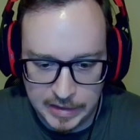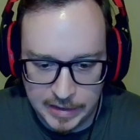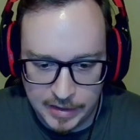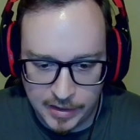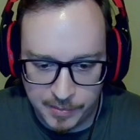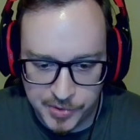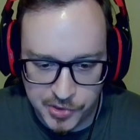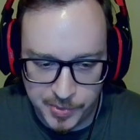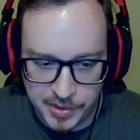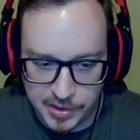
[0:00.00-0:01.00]
I'm
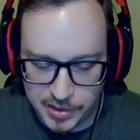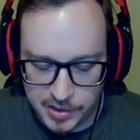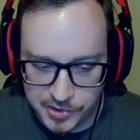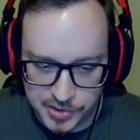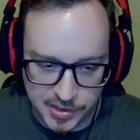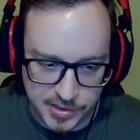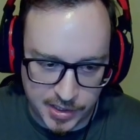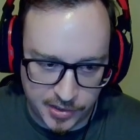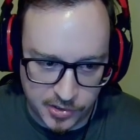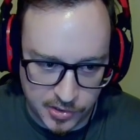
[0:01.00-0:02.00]
assuming that he just has
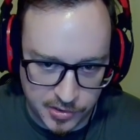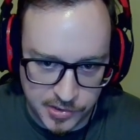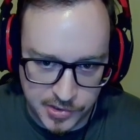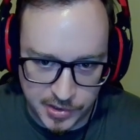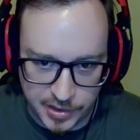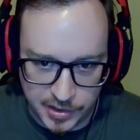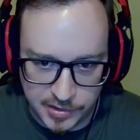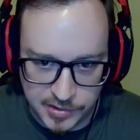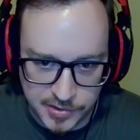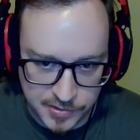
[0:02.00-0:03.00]
high cards,
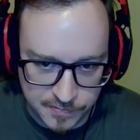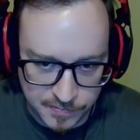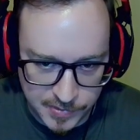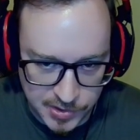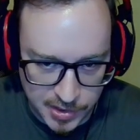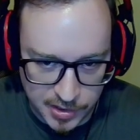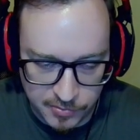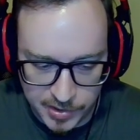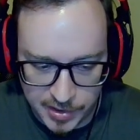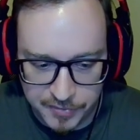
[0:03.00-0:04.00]
and this guy could
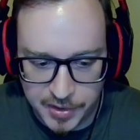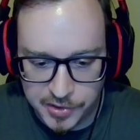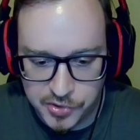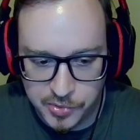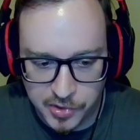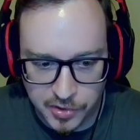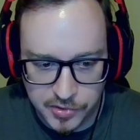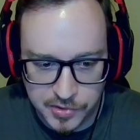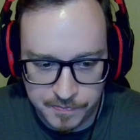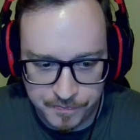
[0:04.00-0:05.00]
really have any 2
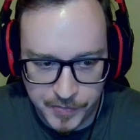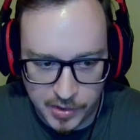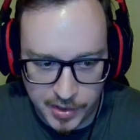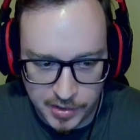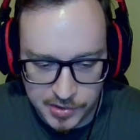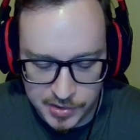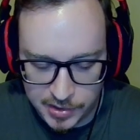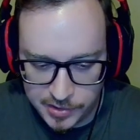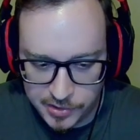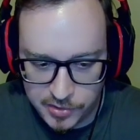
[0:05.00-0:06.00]
cards. Our hand is
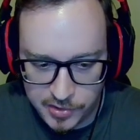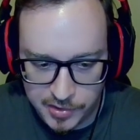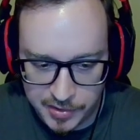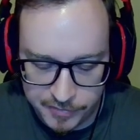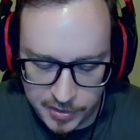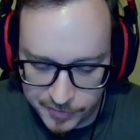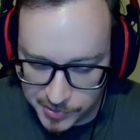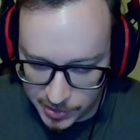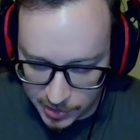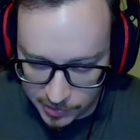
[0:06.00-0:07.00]
likely good, and even if it's
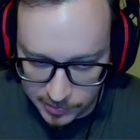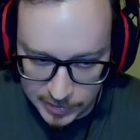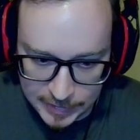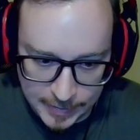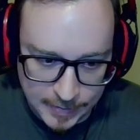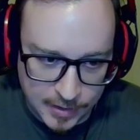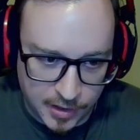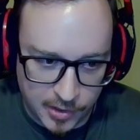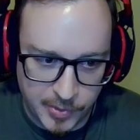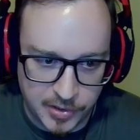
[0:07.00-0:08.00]
not,
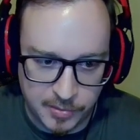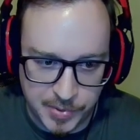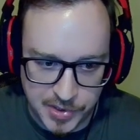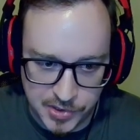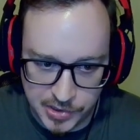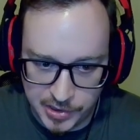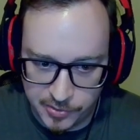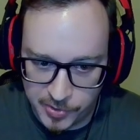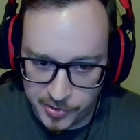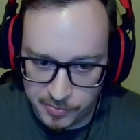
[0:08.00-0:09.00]
we could potentially hit
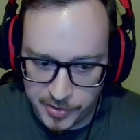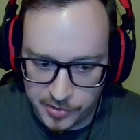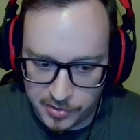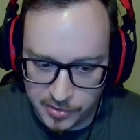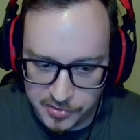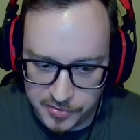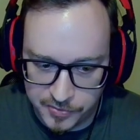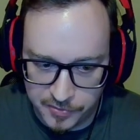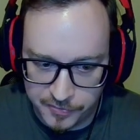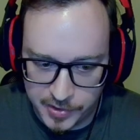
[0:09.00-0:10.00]
runner hearts for
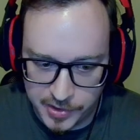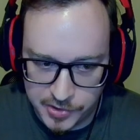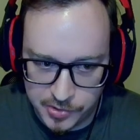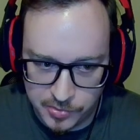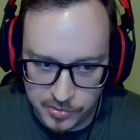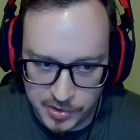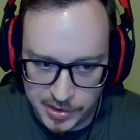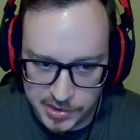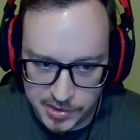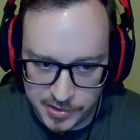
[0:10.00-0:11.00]
a flush or a
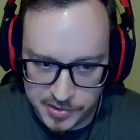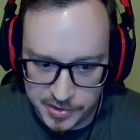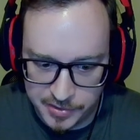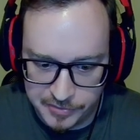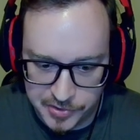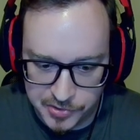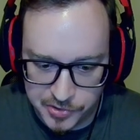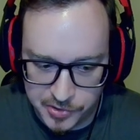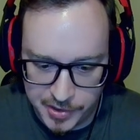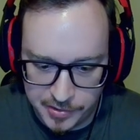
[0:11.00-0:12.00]
6 to give us a straight.